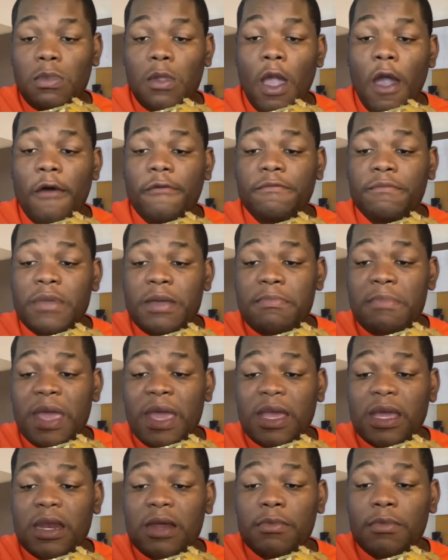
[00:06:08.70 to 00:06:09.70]
of me
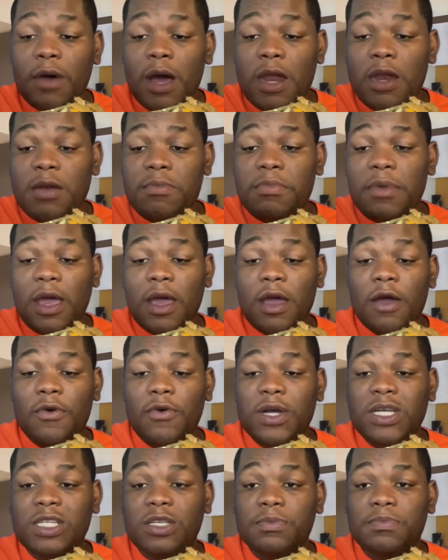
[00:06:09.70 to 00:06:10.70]
making it, but I didn't make a
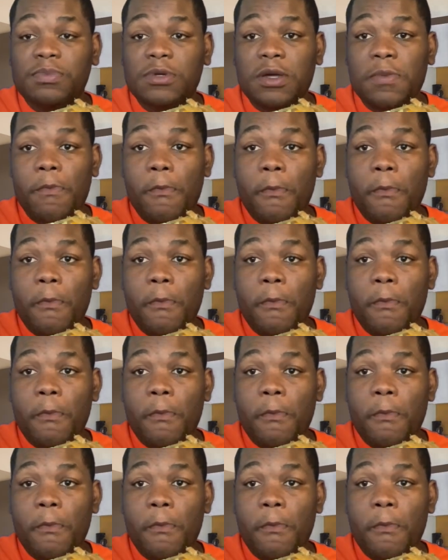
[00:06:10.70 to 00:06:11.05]
recipe.